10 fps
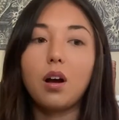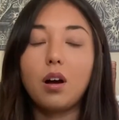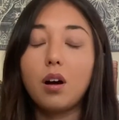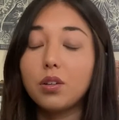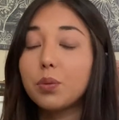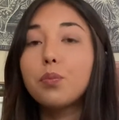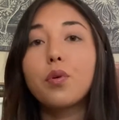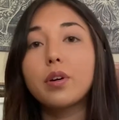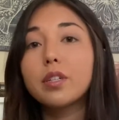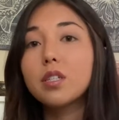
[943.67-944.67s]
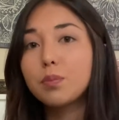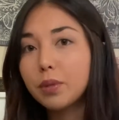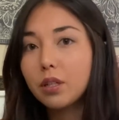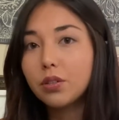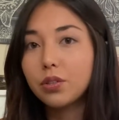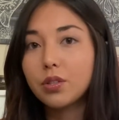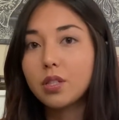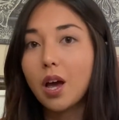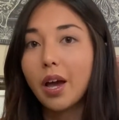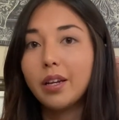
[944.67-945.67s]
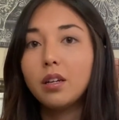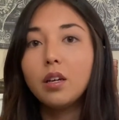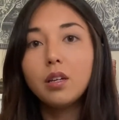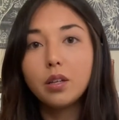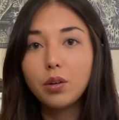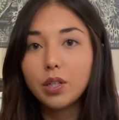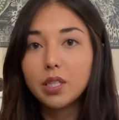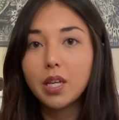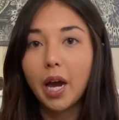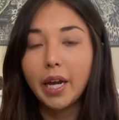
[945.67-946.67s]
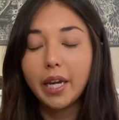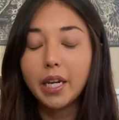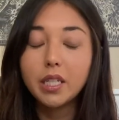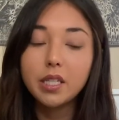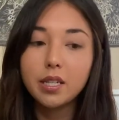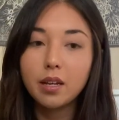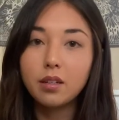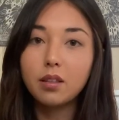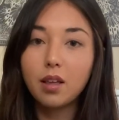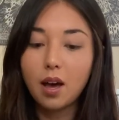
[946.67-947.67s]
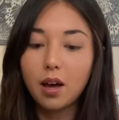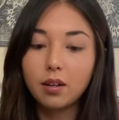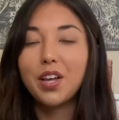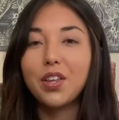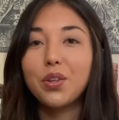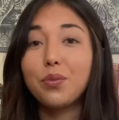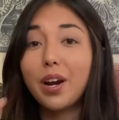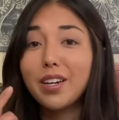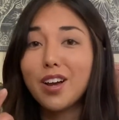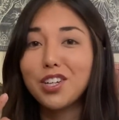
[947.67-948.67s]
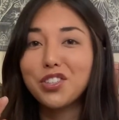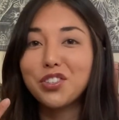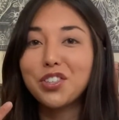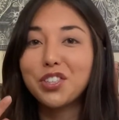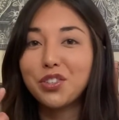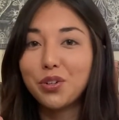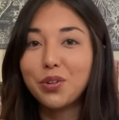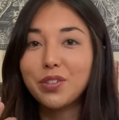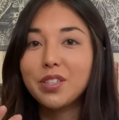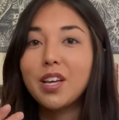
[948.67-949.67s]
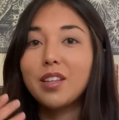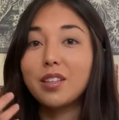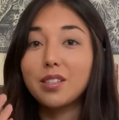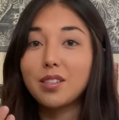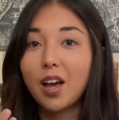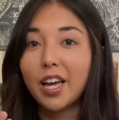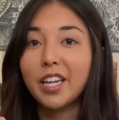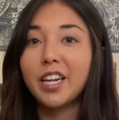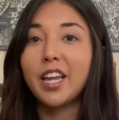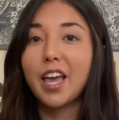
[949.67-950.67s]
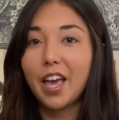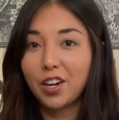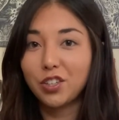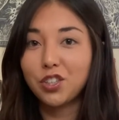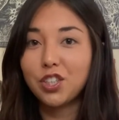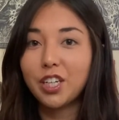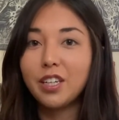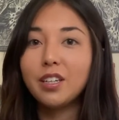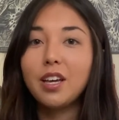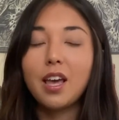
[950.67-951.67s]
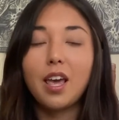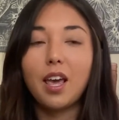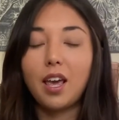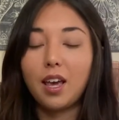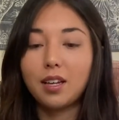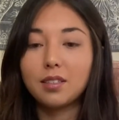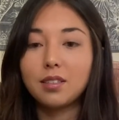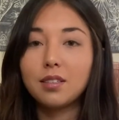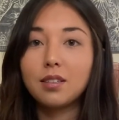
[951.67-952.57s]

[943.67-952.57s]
On the more spiritual side, yoga side, it is said that the right nostril controls the sun energy, and